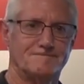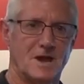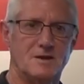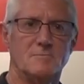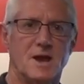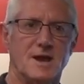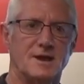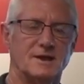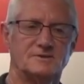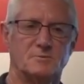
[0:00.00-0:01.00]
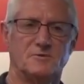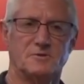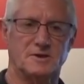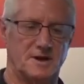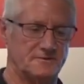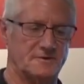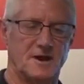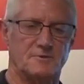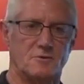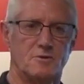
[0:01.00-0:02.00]
Okay, Ed, let's move to the other
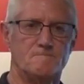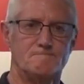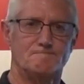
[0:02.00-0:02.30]
side of the room.